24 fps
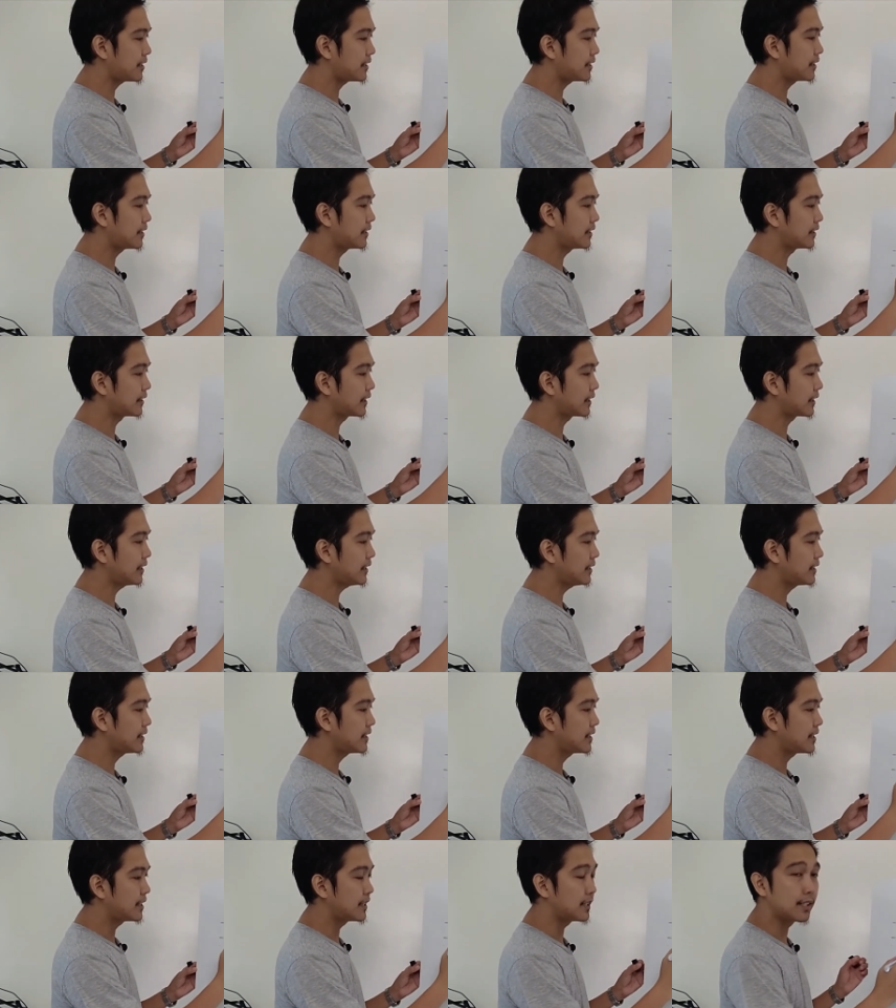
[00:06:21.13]
Okay,
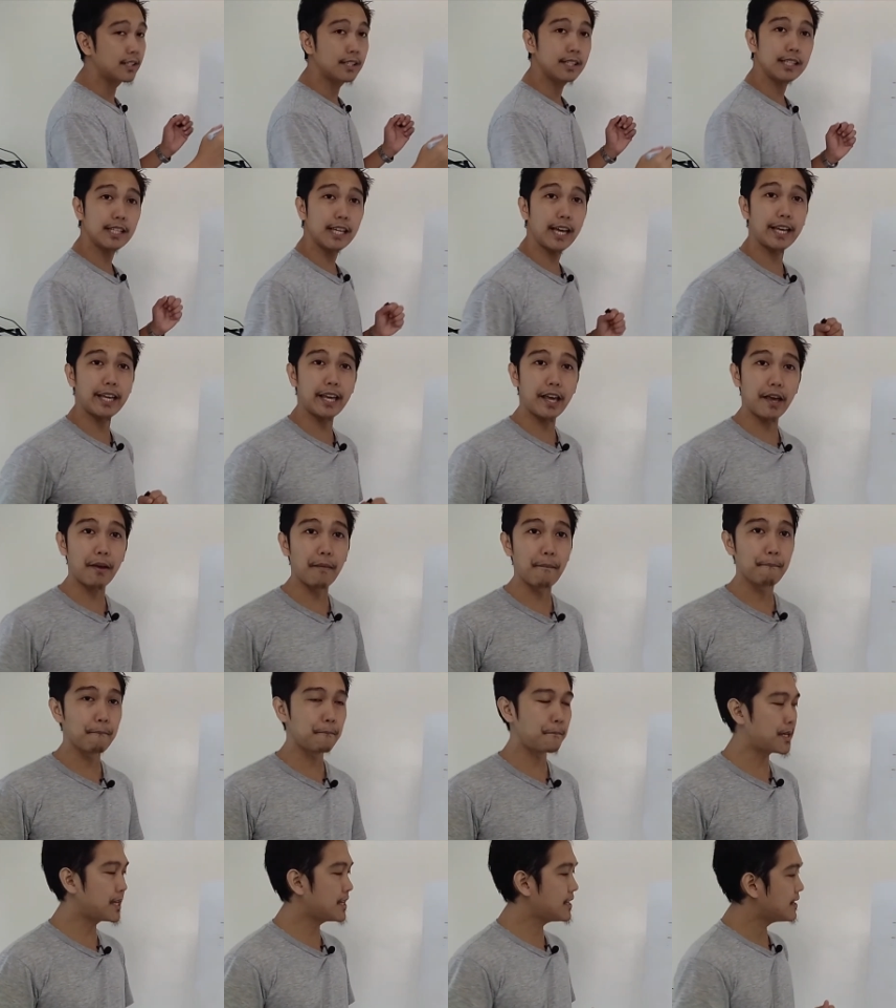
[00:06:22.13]
C I M
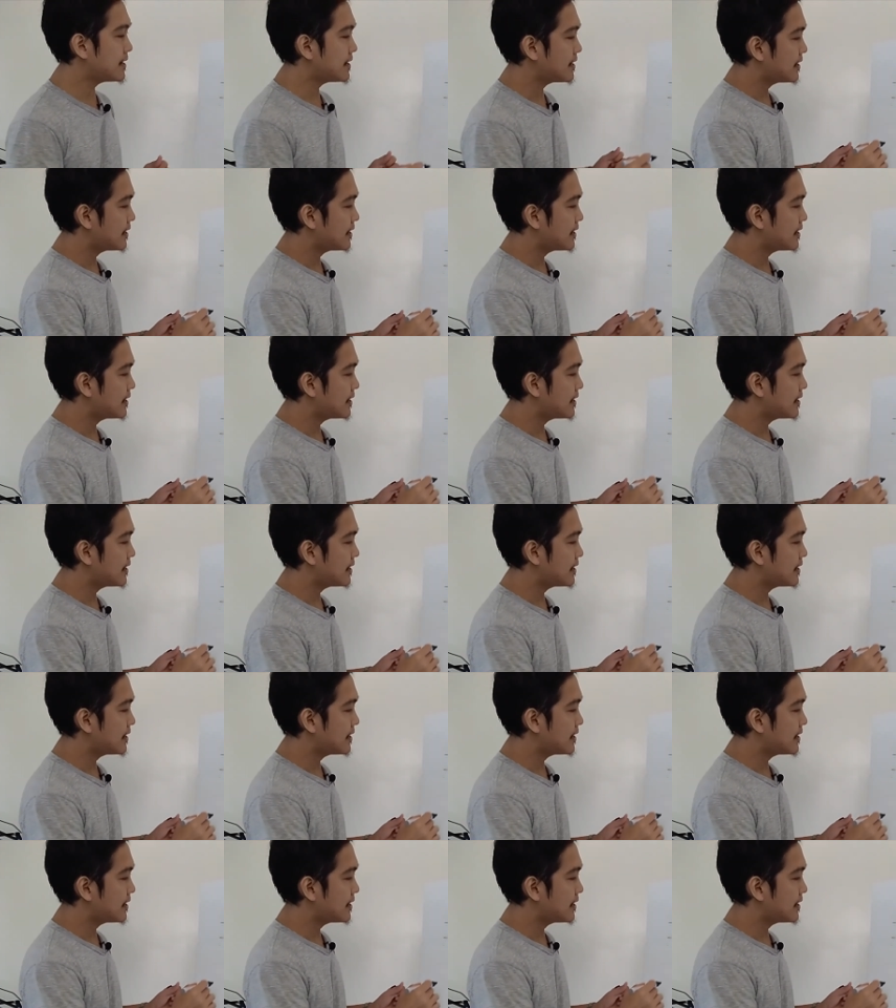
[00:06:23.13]
B.